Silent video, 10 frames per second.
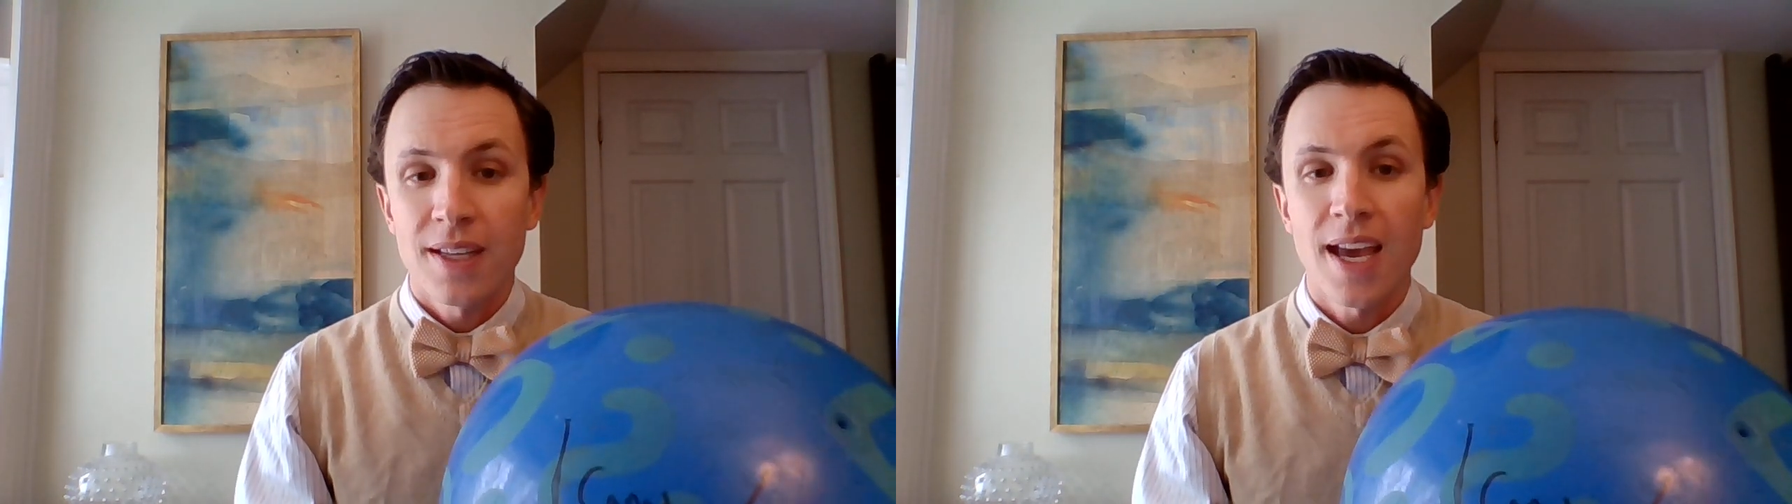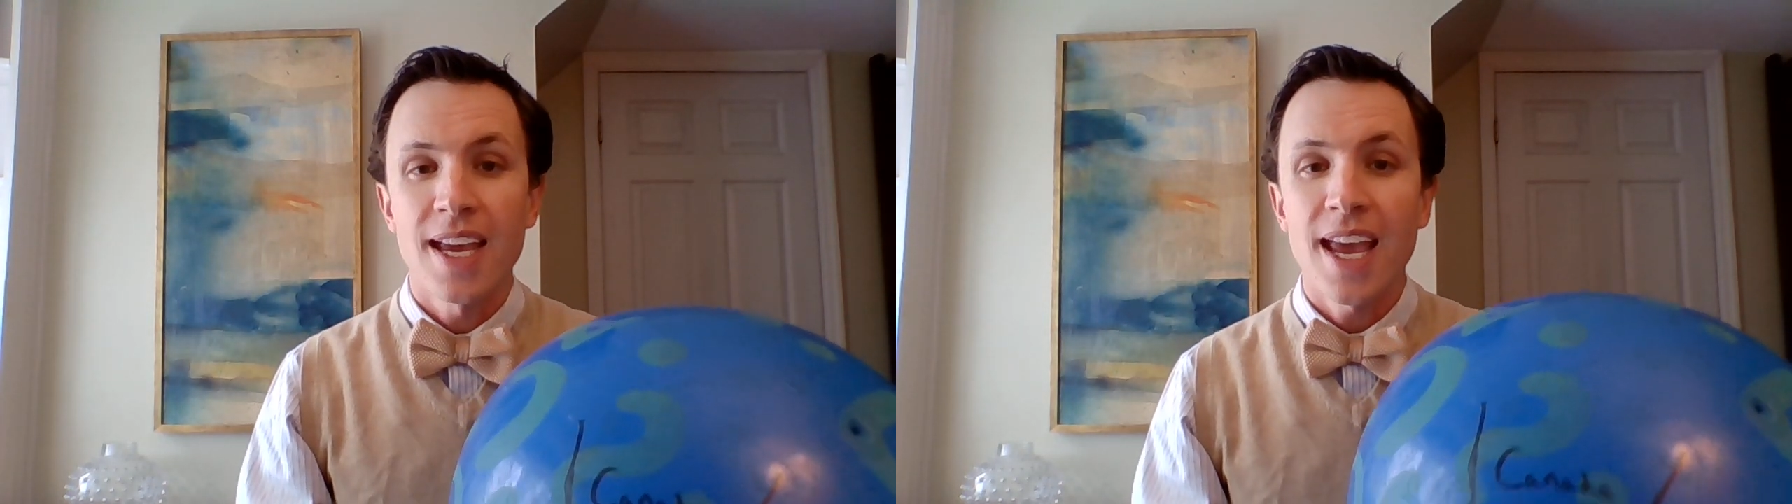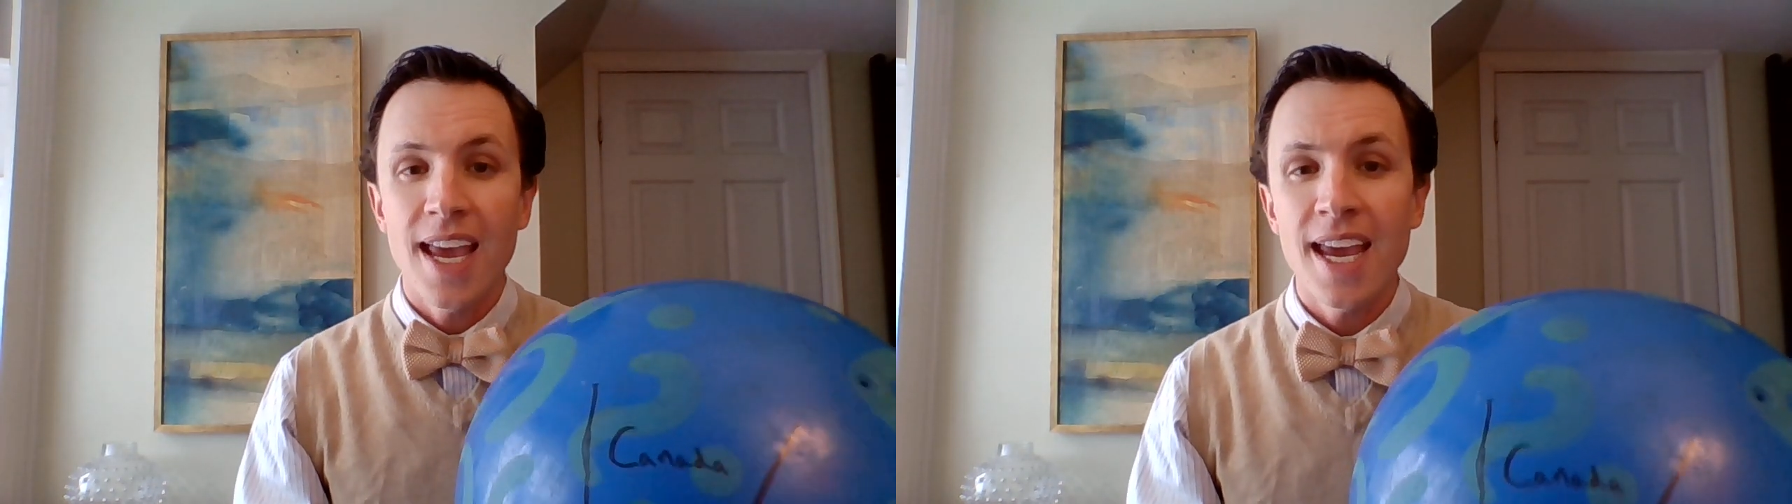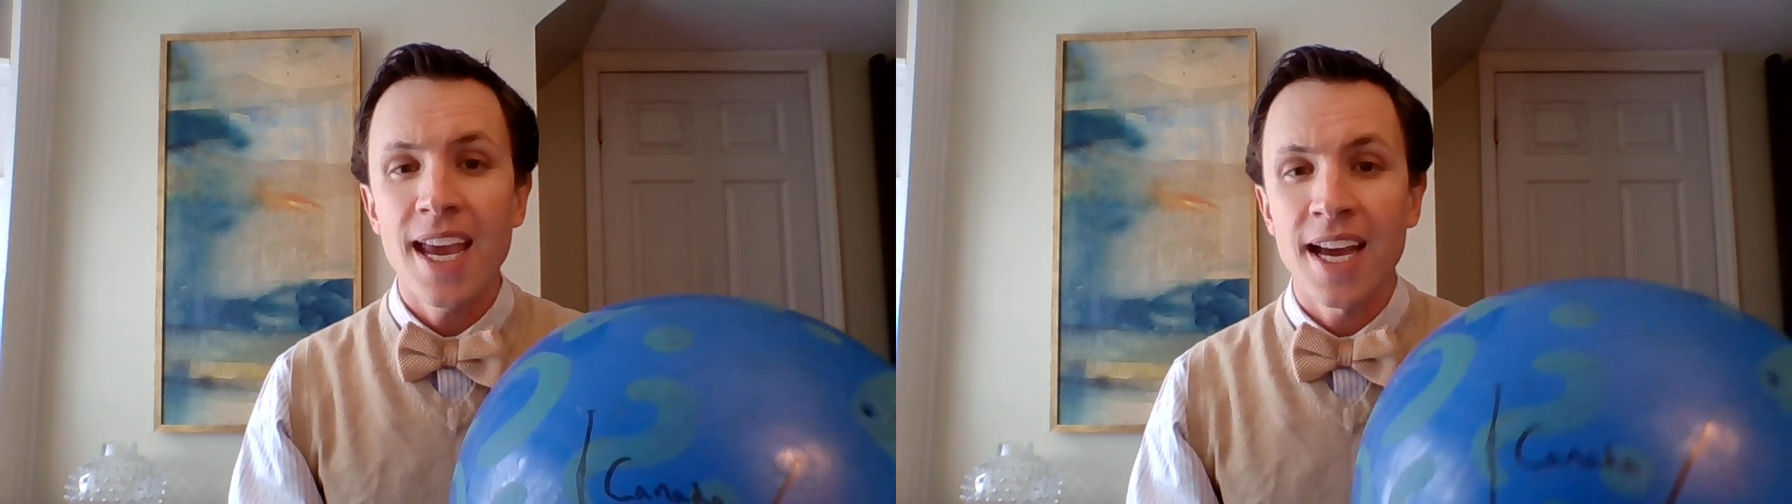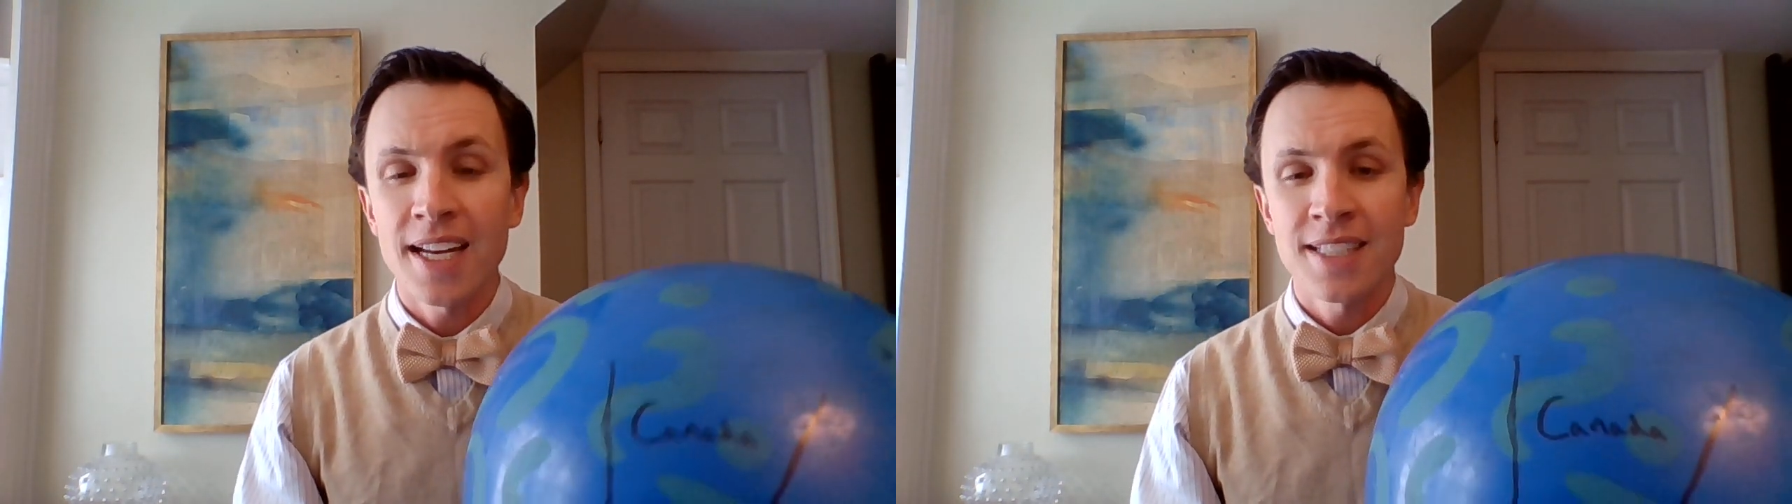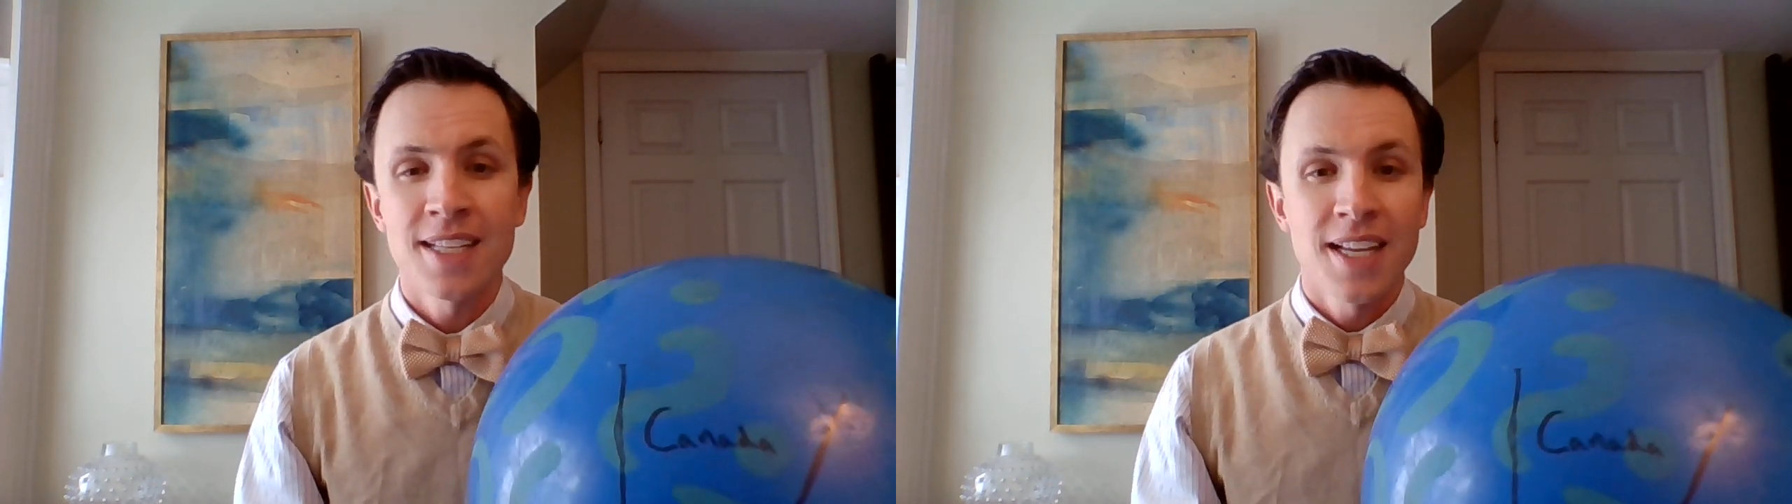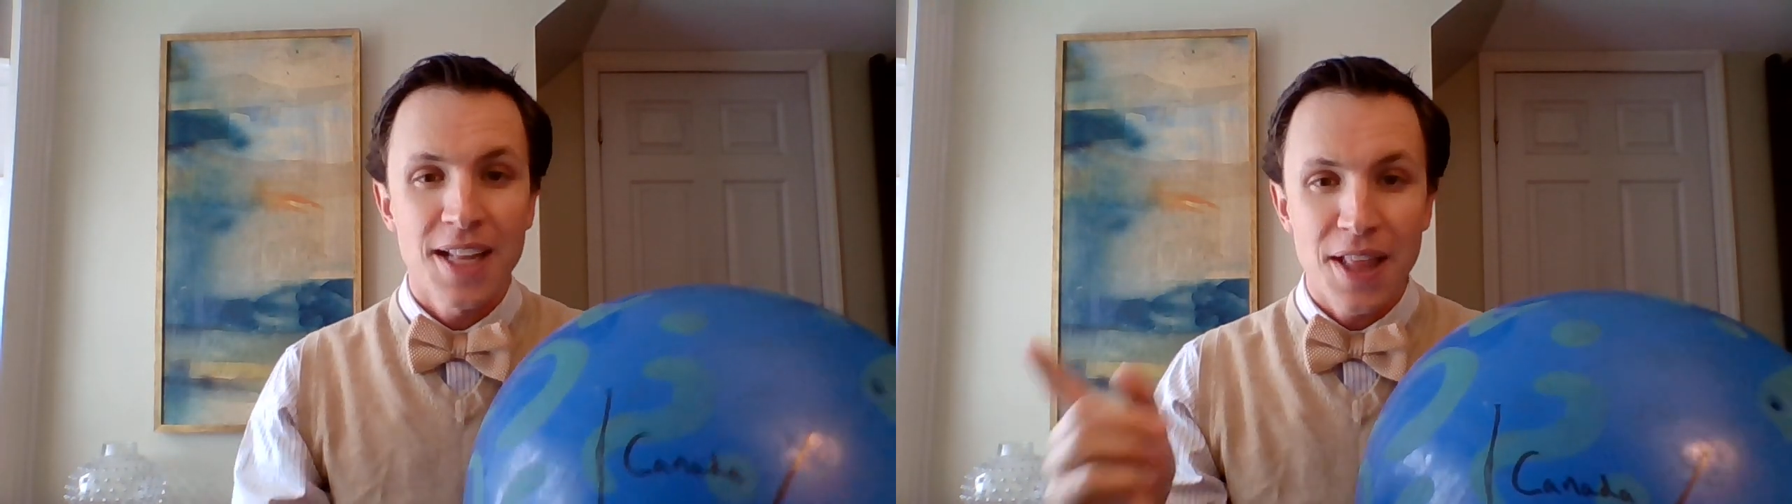okay, and